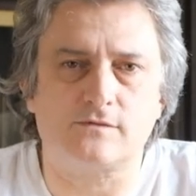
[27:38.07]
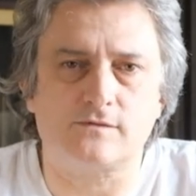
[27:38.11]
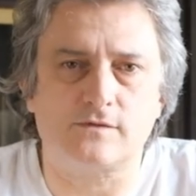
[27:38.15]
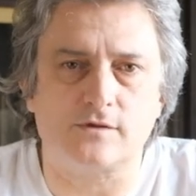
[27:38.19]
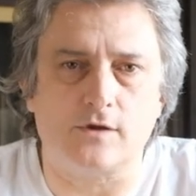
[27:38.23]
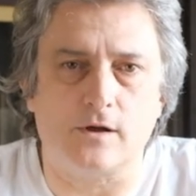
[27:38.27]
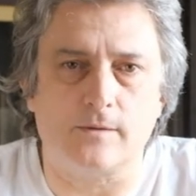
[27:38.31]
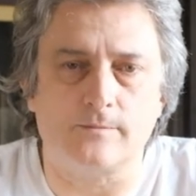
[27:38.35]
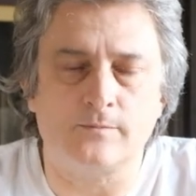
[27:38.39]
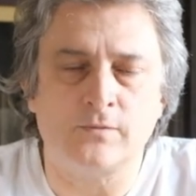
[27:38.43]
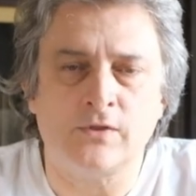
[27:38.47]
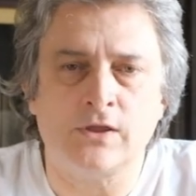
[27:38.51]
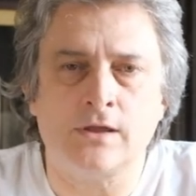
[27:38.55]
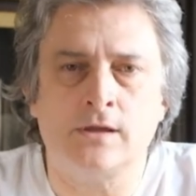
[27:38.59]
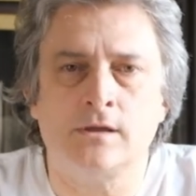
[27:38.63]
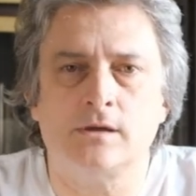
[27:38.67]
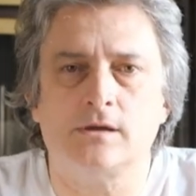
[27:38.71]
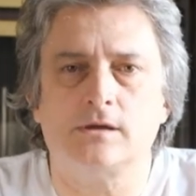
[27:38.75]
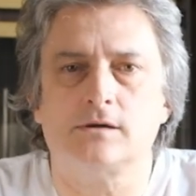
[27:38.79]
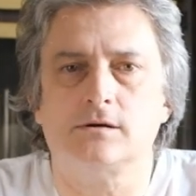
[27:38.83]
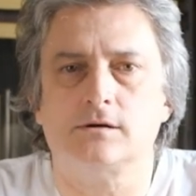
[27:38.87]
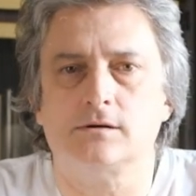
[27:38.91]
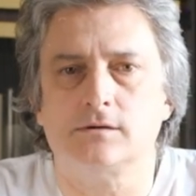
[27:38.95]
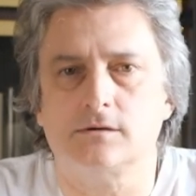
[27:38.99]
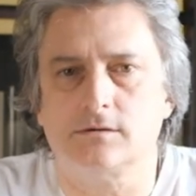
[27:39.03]
So
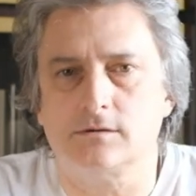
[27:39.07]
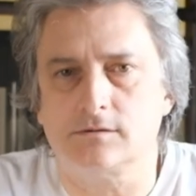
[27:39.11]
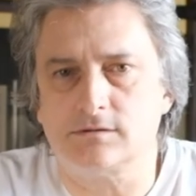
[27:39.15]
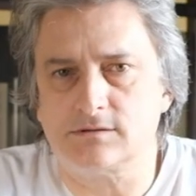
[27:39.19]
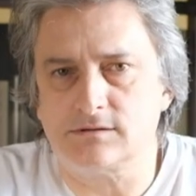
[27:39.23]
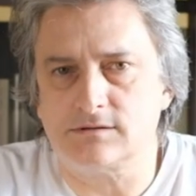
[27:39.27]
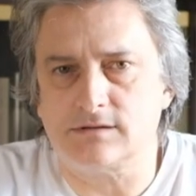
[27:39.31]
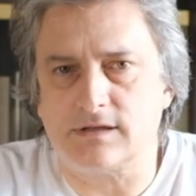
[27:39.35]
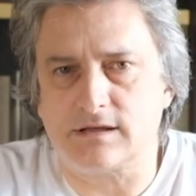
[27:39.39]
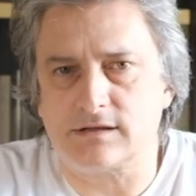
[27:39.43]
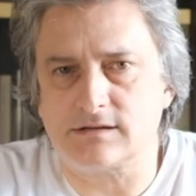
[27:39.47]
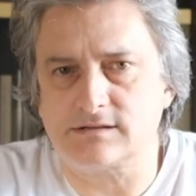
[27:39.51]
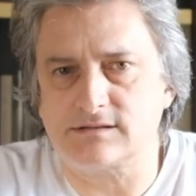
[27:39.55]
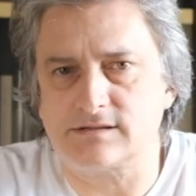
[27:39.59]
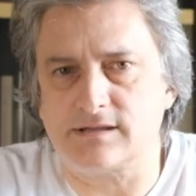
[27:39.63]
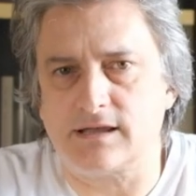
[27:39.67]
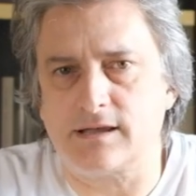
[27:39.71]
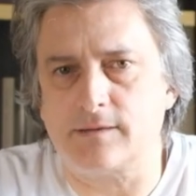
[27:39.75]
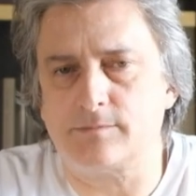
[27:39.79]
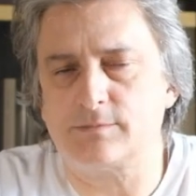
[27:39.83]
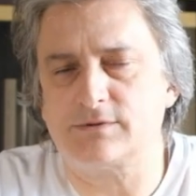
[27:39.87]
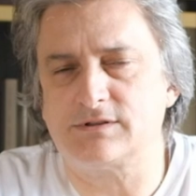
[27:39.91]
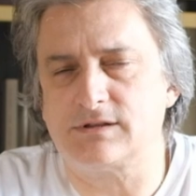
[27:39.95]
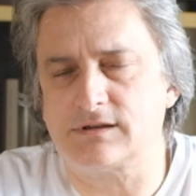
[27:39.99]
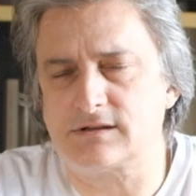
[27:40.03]
next
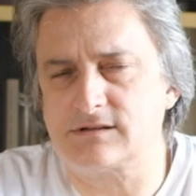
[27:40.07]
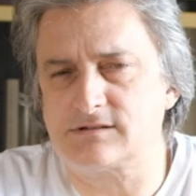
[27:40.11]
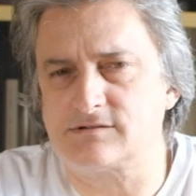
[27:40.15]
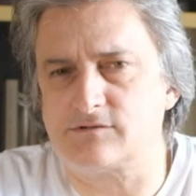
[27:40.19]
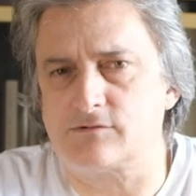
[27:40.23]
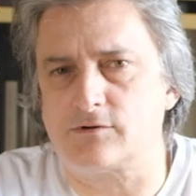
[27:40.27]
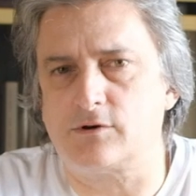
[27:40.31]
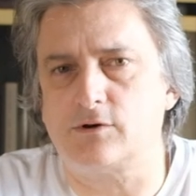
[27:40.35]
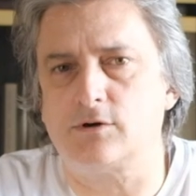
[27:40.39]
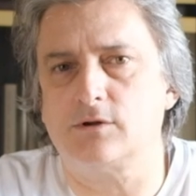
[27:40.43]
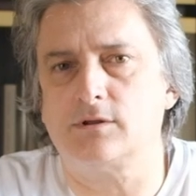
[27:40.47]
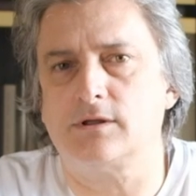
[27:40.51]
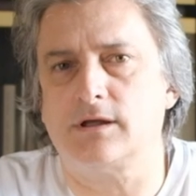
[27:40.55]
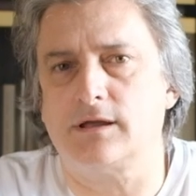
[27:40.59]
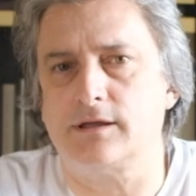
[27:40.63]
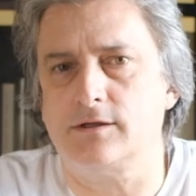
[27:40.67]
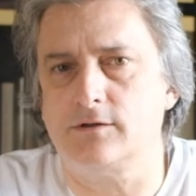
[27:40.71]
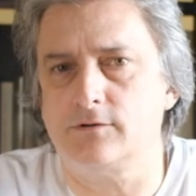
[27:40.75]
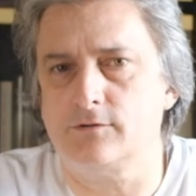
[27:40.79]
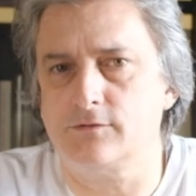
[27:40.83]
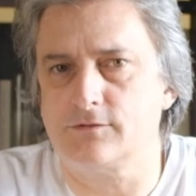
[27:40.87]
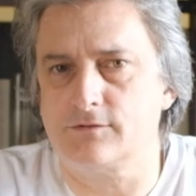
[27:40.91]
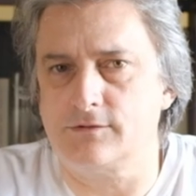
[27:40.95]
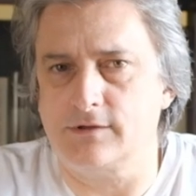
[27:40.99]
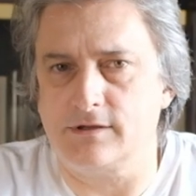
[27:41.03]
step, next role, I
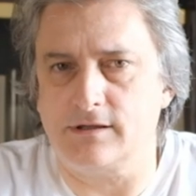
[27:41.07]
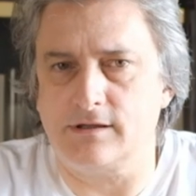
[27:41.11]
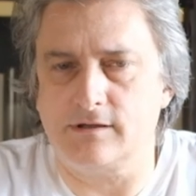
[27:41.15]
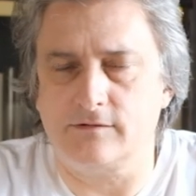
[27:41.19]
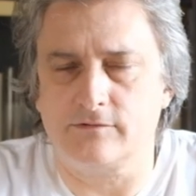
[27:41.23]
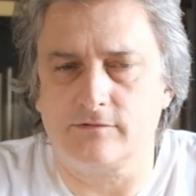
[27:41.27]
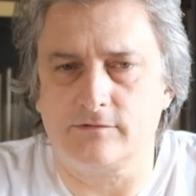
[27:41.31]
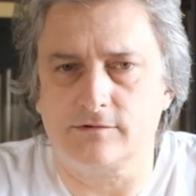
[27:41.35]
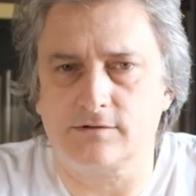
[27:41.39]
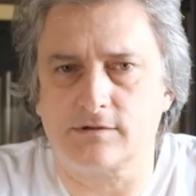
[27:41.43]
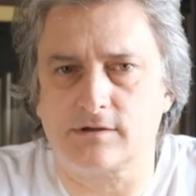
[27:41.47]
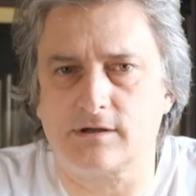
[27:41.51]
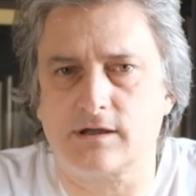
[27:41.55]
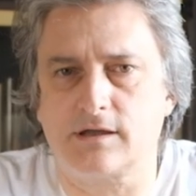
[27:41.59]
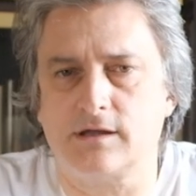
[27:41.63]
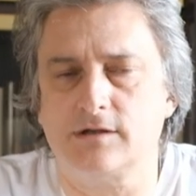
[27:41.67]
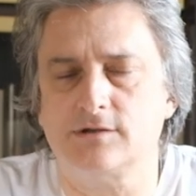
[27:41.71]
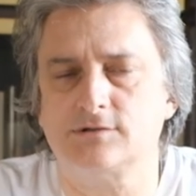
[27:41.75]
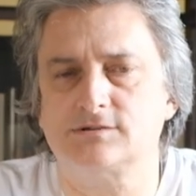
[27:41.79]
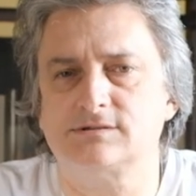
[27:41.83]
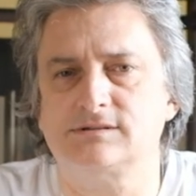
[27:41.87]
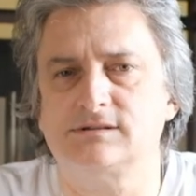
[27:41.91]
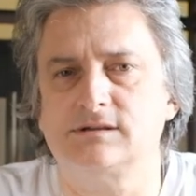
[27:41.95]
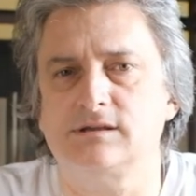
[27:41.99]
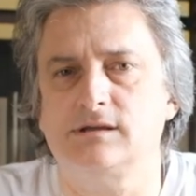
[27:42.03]
used the Ilfotech
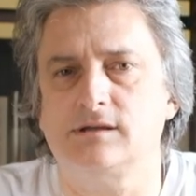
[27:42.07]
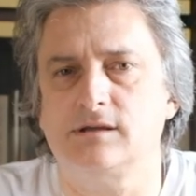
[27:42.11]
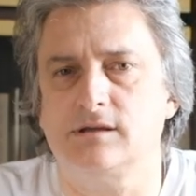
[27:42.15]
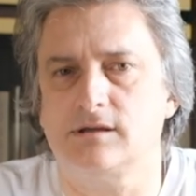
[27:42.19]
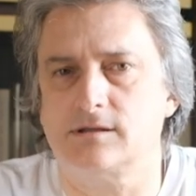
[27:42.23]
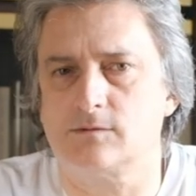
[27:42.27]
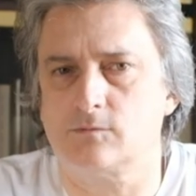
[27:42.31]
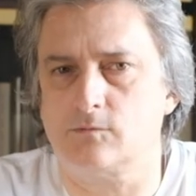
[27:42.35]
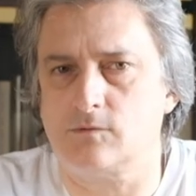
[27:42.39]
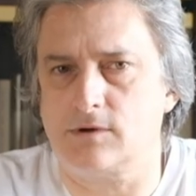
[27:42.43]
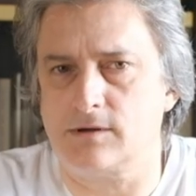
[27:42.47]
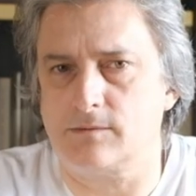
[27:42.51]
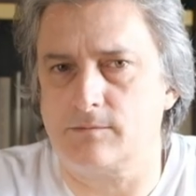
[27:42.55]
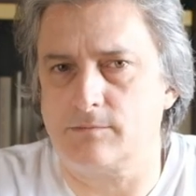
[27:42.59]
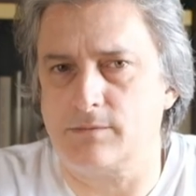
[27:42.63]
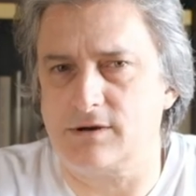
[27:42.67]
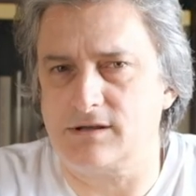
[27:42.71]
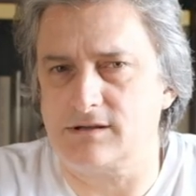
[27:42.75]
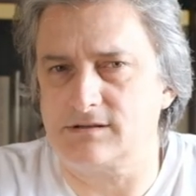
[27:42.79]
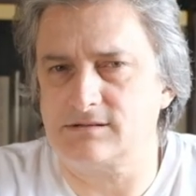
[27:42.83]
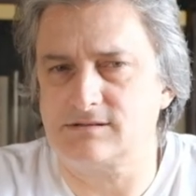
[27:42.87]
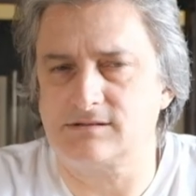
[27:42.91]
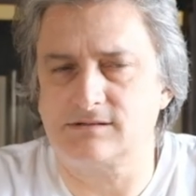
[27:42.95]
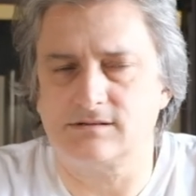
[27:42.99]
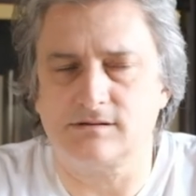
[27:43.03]
HC at
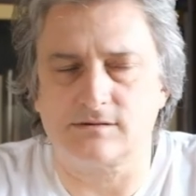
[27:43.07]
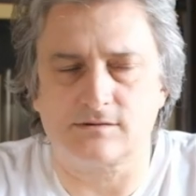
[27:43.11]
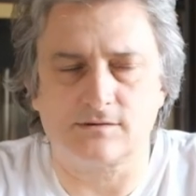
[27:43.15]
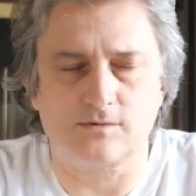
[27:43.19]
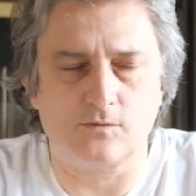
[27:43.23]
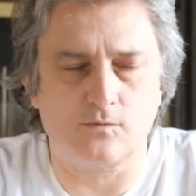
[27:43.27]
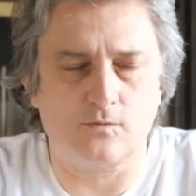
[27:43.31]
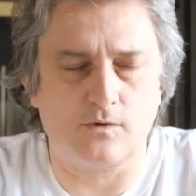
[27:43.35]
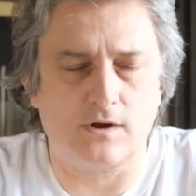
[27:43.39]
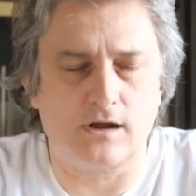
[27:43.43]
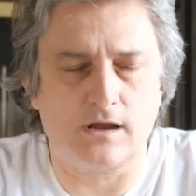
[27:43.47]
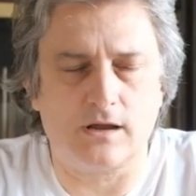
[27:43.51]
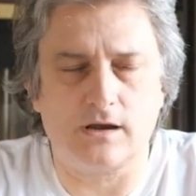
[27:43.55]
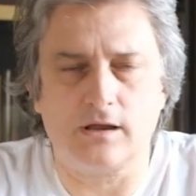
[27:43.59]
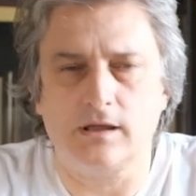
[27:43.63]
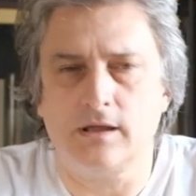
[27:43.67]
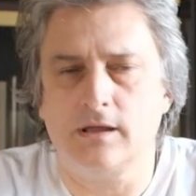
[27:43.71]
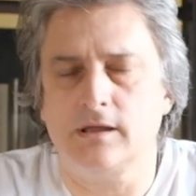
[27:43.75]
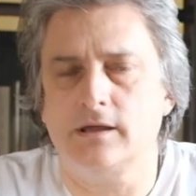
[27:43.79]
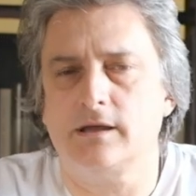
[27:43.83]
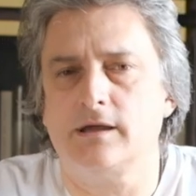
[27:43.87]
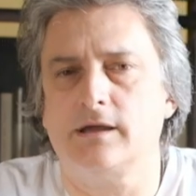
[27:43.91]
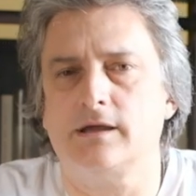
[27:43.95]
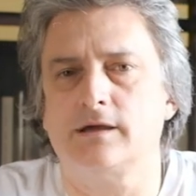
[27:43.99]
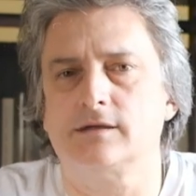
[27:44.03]
1+31,
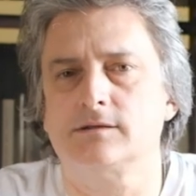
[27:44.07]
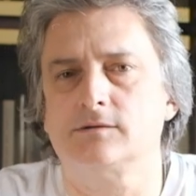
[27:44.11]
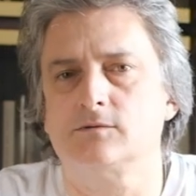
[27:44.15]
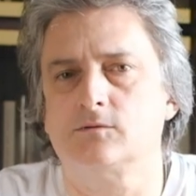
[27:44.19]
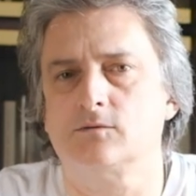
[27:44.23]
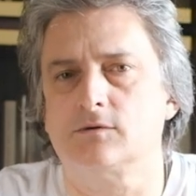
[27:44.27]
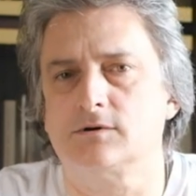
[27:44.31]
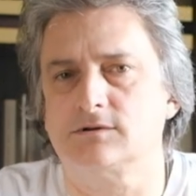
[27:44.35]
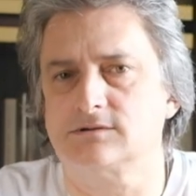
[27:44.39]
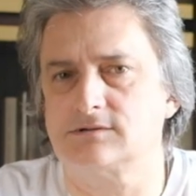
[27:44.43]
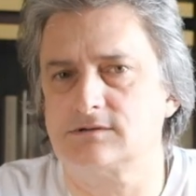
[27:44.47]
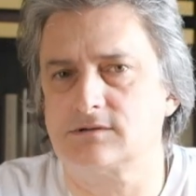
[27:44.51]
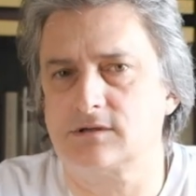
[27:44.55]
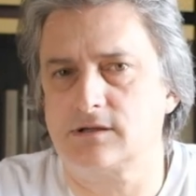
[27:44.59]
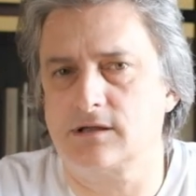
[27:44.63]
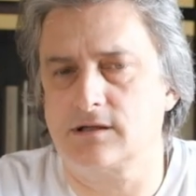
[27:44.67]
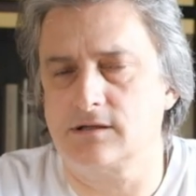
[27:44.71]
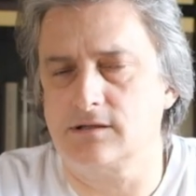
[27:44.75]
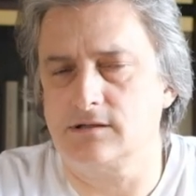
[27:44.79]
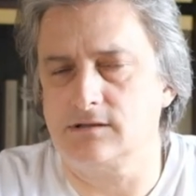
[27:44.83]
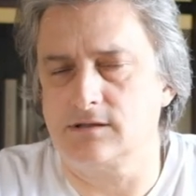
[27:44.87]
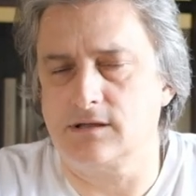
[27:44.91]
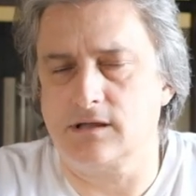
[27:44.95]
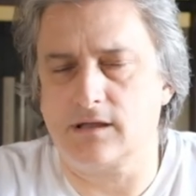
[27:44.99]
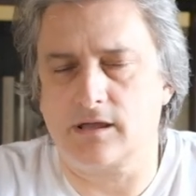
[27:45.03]
and
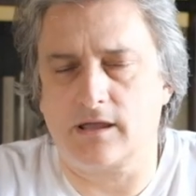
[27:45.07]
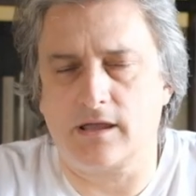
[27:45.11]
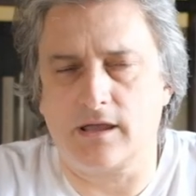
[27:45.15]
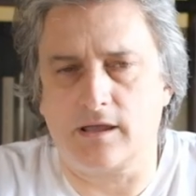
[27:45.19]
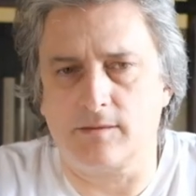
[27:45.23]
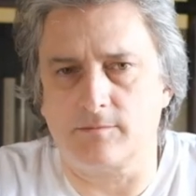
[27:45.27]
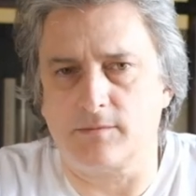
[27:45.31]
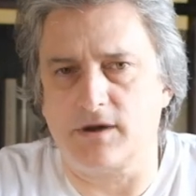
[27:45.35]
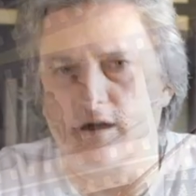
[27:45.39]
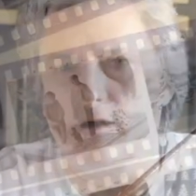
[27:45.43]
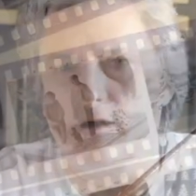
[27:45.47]
they came